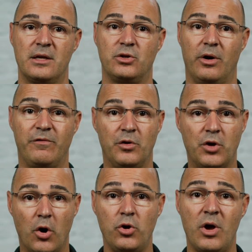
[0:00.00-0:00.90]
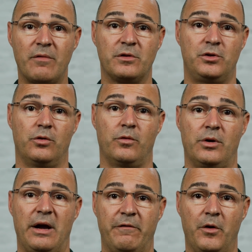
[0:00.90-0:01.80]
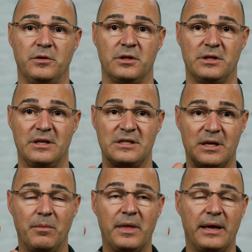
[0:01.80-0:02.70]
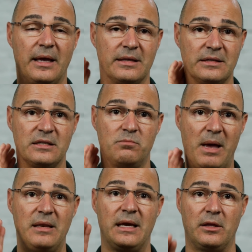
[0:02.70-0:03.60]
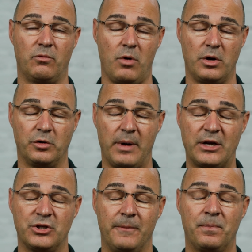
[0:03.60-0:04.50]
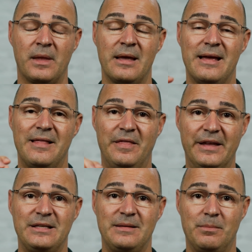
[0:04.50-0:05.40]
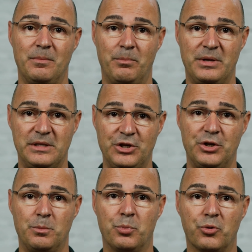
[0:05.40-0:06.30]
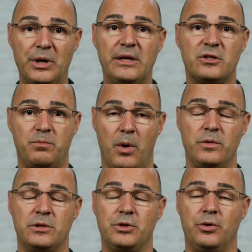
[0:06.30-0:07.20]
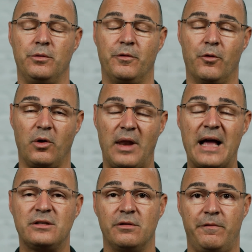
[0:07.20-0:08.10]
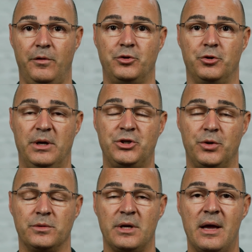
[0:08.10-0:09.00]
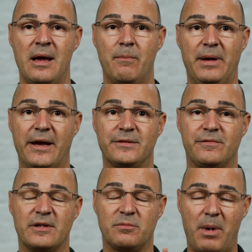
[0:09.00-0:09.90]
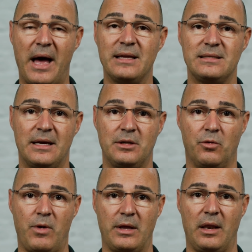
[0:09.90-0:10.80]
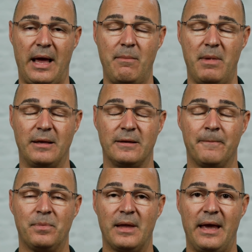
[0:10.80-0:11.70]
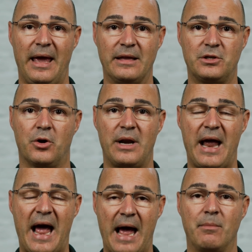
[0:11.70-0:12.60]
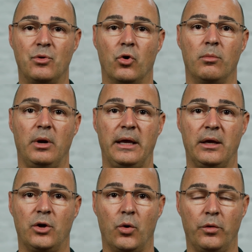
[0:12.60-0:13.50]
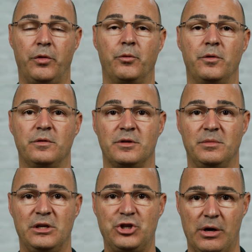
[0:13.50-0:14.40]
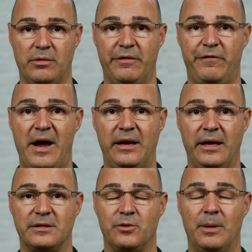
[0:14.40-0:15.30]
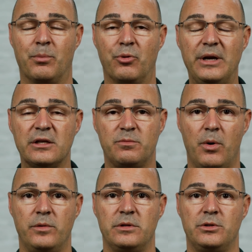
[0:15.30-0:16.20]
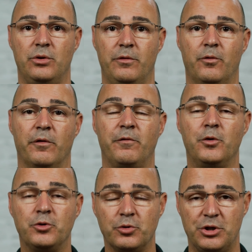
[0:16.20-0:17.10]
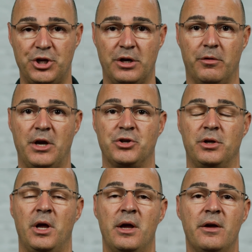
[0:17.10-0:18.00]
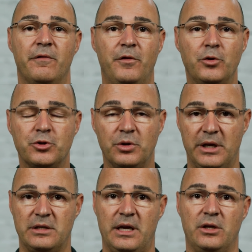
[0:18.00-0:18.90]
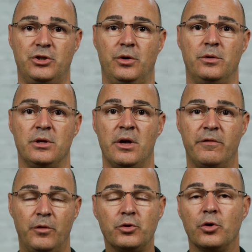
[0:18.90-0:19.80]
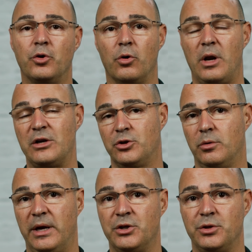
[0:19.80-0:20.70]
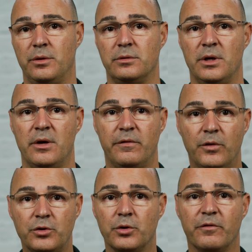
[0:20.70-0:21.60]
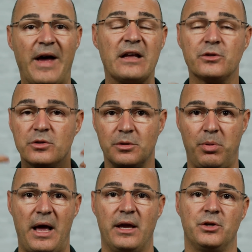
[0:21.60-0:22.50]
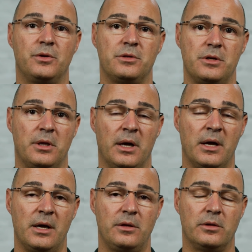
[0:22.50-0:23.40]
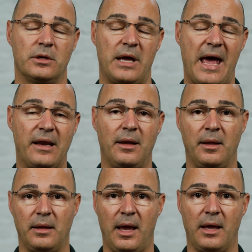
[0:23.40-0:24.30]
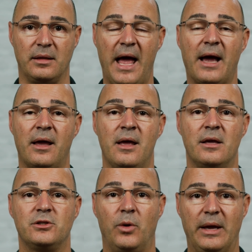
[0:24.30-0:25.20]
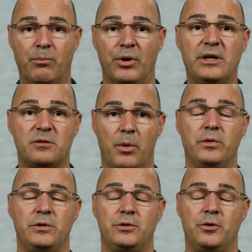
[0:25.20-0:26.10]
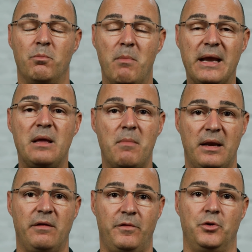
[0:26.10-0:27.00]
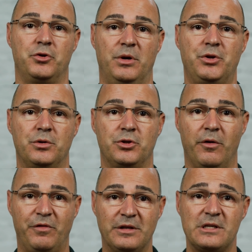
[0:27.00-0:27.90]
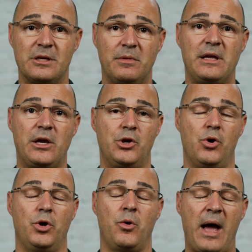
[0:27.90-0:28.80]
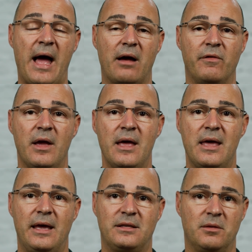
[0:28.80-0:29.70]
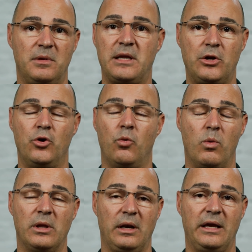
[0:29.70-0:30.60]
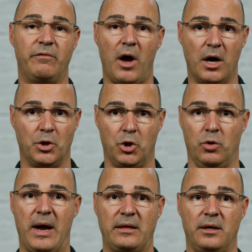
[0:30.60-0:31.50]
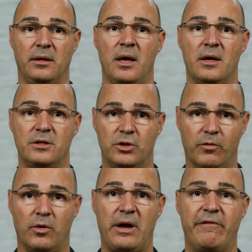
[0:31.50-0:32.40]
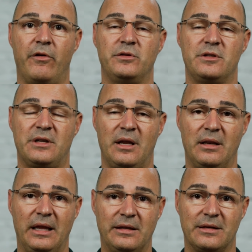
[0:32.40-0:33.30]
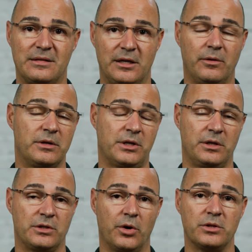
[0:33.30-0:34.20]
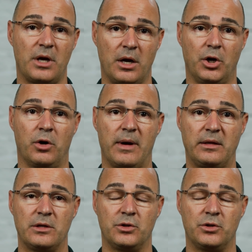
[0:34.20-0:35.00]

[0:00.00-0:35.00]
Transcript: So if you know you have a cervical kyphosis and something, this is bending in the wrong direction, this position predisposes you for lots of future issues because if the spine's not in the right alignment, it's going to abnormally go through some degenerative findings. So it predisposes you for future degeneration, future disc issues, future neurological issues, future vascular supply issues to the, to the head and, and neck. So it predisposes you to many, many future issues. So if this is something that you know you have, it's something that you don't want to leave uncorrected. Cervical kyphosis can lead to serious concerns uncorrected.